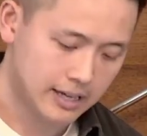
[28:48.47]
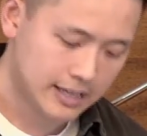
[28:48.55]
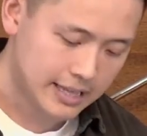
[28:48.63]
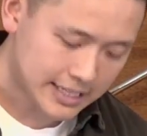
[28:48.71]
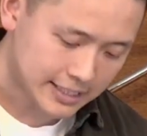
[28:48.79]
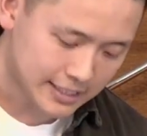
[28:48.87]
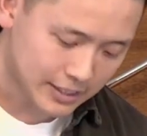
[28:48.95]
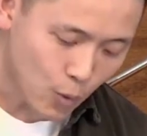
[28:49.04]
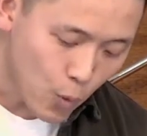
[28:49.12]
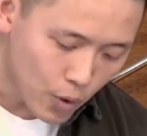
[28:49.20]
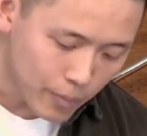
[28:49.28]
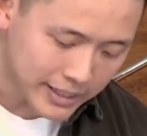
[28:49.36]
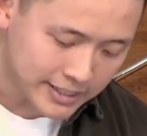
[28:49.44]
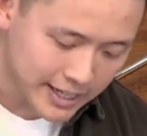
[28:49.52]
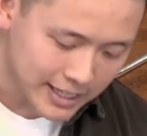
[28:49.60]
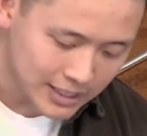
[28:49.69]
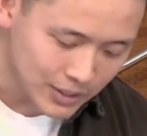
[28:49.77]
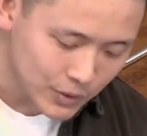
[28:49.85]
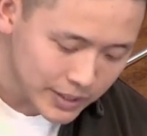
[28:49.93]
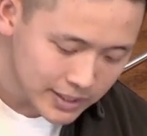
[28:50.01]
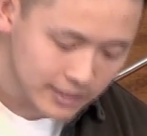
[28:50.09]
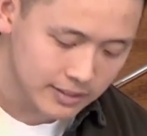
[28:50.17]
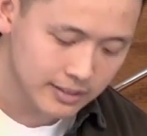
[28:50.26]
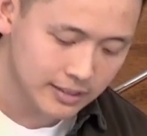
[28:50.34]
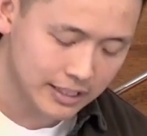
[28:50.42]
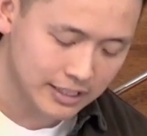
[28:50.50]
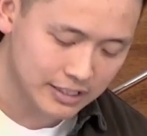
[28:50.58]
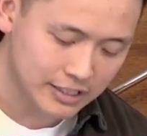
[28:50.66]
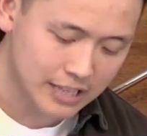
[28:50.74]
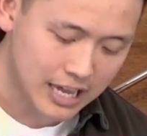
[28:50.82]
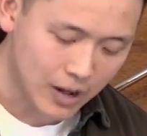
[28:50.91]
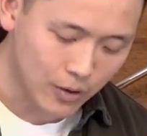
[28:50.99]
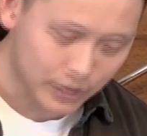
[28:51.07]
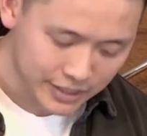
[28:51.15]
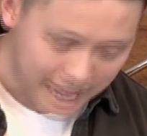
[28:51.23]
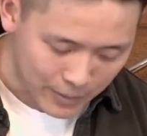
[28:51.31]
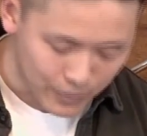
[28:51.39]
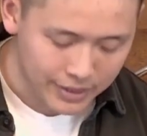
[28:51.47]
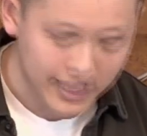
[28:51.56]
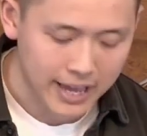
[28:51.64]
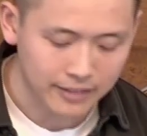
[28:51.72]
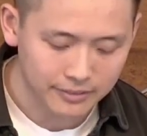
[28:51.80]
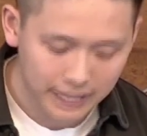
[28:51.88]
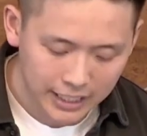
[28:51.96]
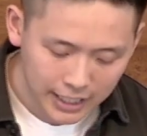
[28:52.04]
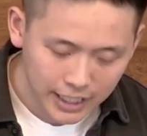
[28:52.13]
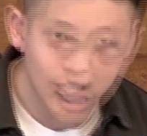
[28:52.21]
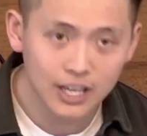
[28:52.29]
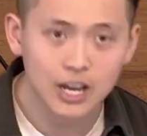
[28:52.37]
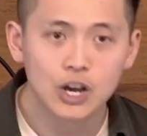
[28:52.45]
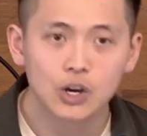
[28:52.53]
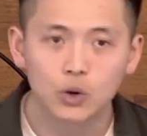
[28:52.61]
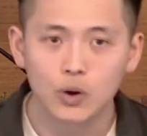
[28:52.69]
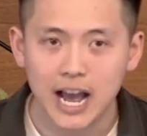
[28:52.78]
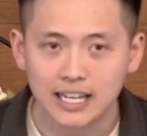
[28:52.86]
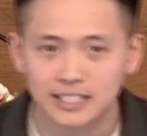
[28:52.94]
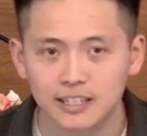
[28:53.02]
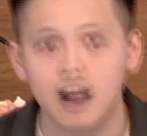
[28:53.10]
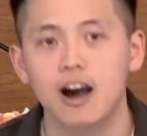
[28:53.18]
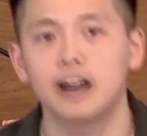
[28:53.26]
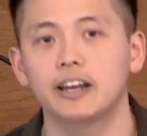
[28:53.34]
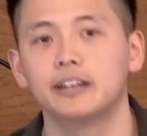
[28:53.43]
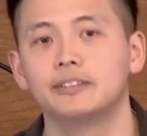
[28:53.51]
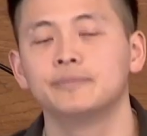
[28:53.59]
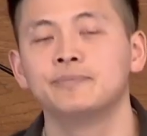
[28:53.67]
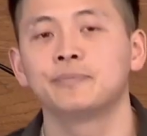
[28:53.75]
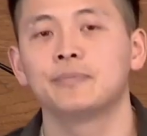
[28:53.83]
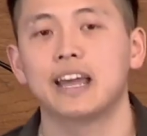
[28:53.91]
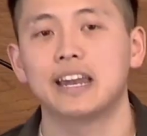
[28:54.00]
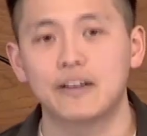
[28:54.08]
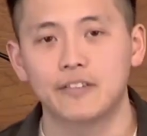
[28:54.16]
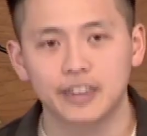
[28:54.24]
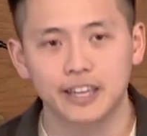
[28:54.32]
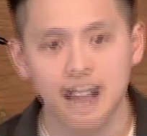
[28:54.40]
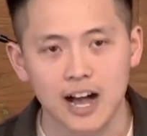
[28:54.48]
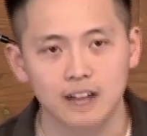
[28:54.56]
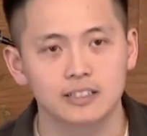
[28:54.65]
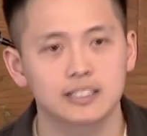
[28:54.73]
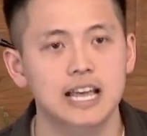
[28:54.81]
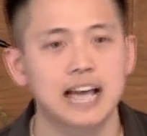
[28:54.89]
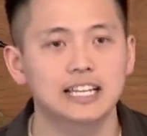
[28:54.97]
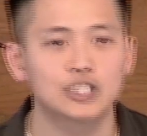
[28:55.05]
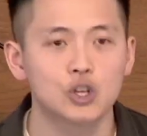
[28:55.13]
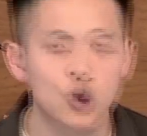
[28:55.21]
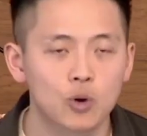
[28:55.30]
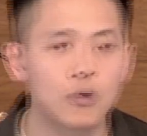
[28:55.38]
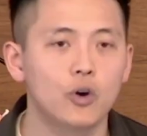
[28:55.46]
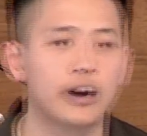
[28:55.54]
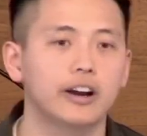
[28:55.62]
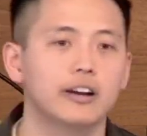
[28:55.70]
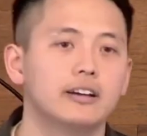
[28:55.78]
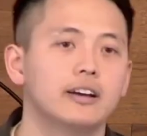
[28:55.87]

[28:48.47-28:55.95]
That's a quote by C.S. Lewis. I'll just end with that. He who has God and everything else has no more